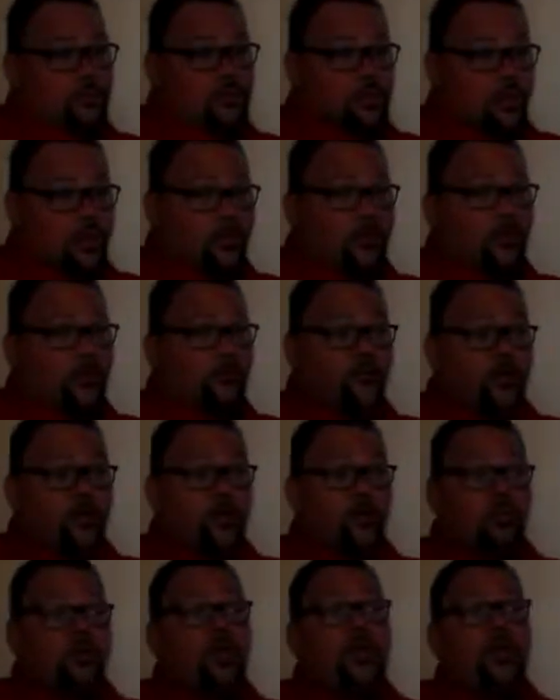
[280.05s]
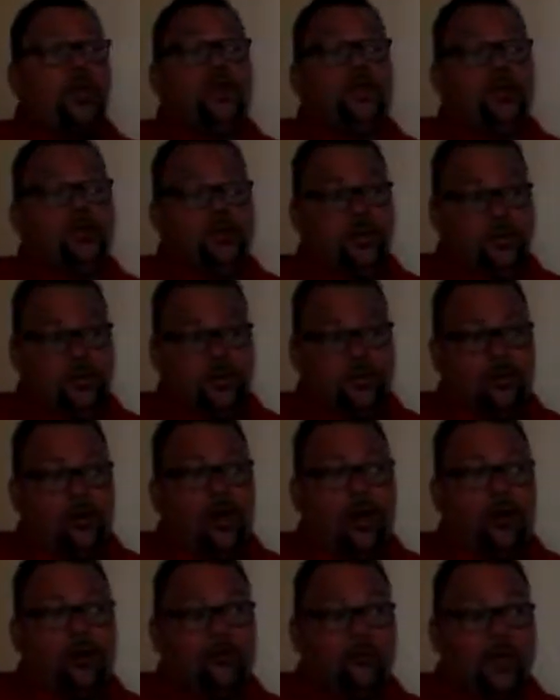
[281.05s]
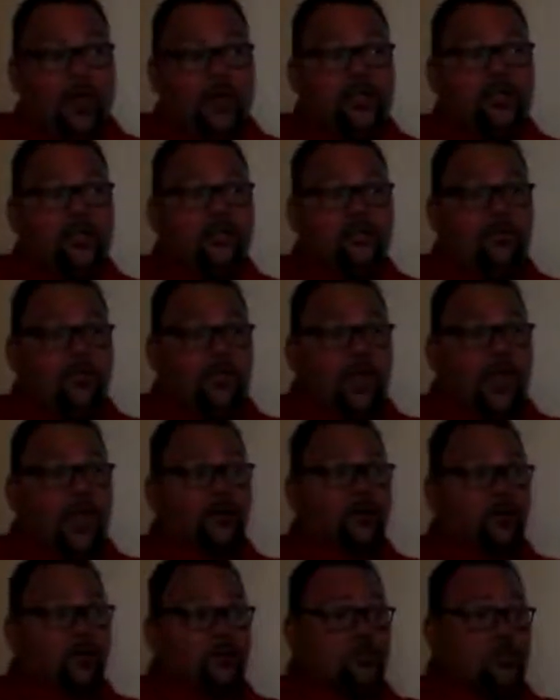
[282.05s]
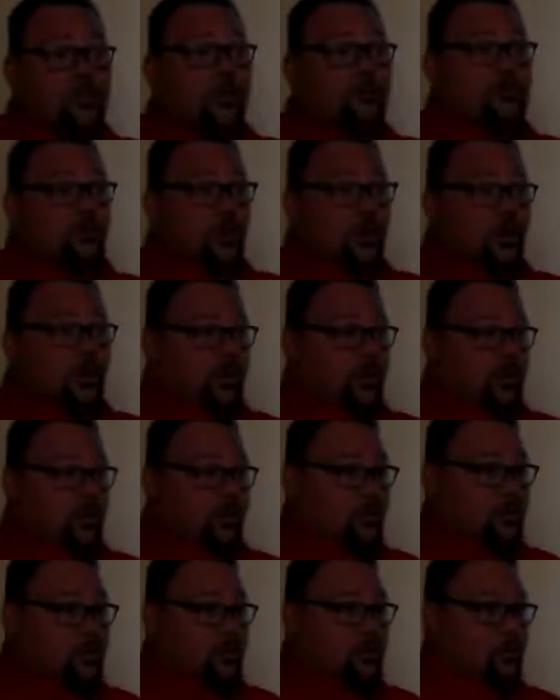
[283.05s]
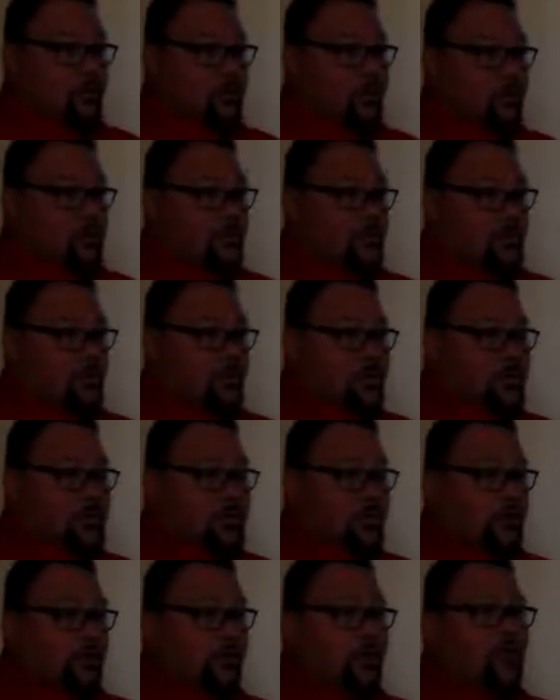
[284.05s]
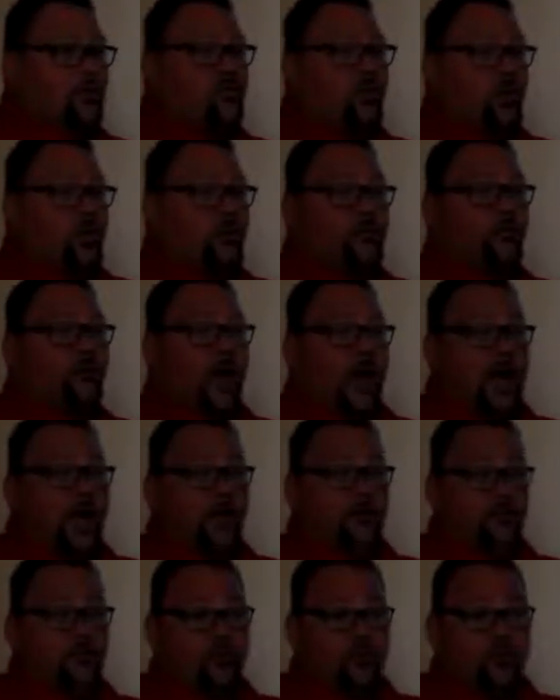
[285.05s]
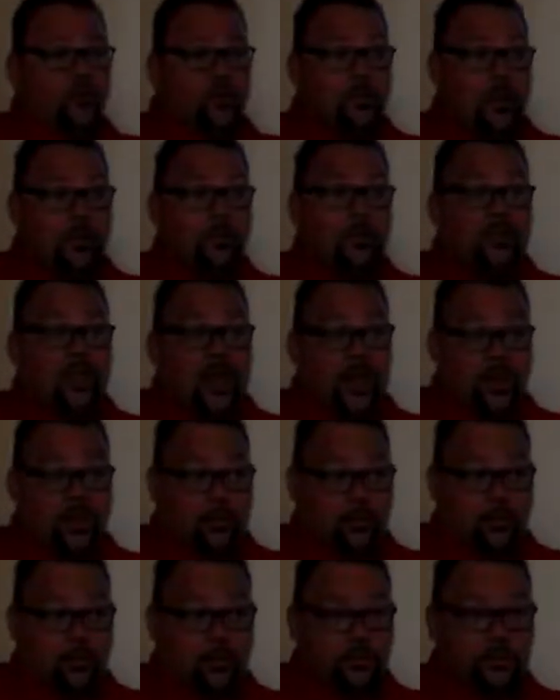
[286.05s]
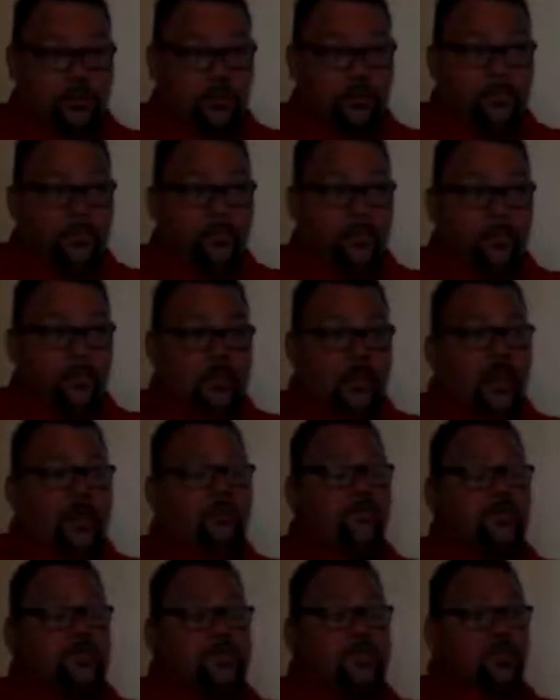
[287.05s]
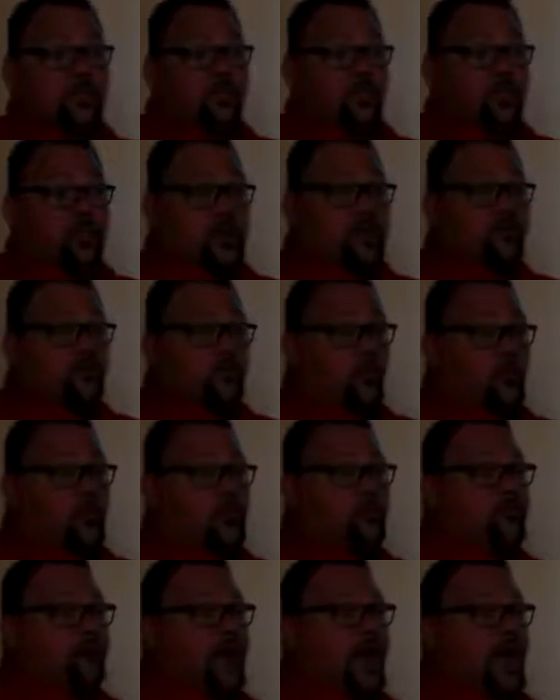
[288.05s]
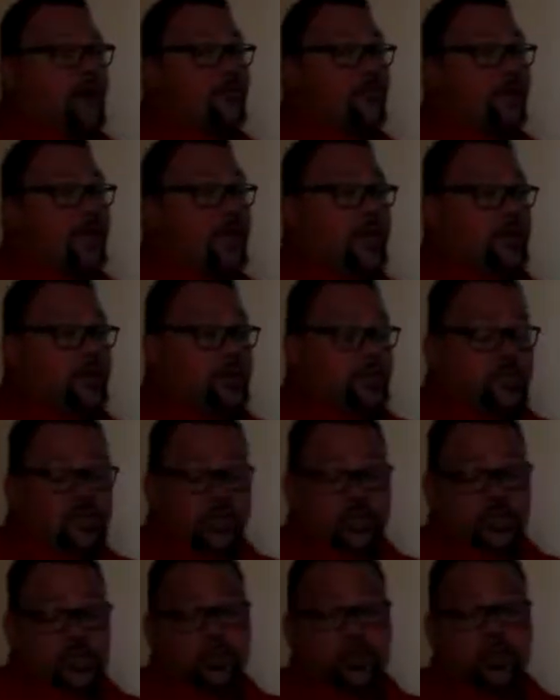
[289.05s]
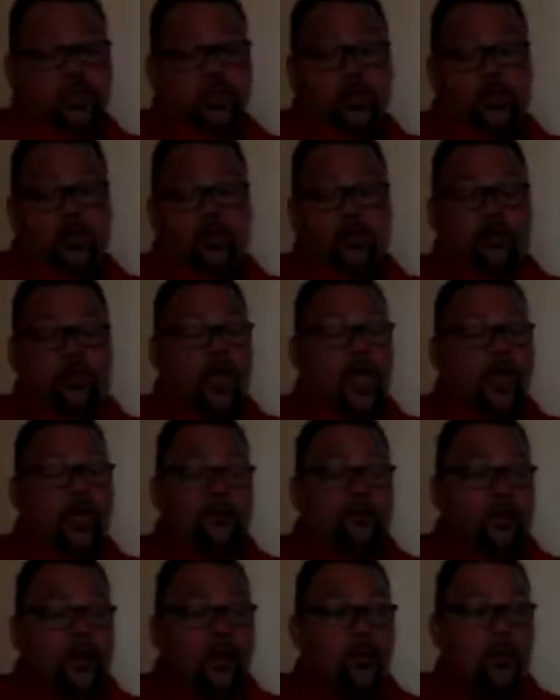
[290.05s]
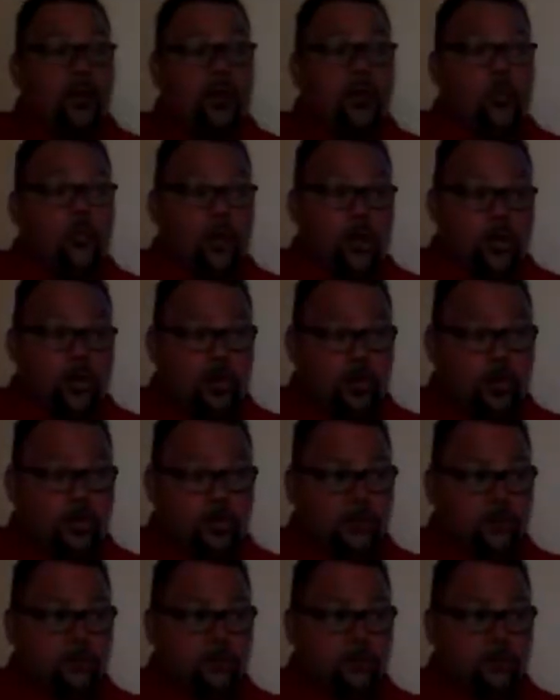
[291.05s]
cervical vertebrae are affected if the diaphragm stops working? C3, 4, and 5. Remember that. If C3, 4, and 5 are damaged, your diaphragm won't work.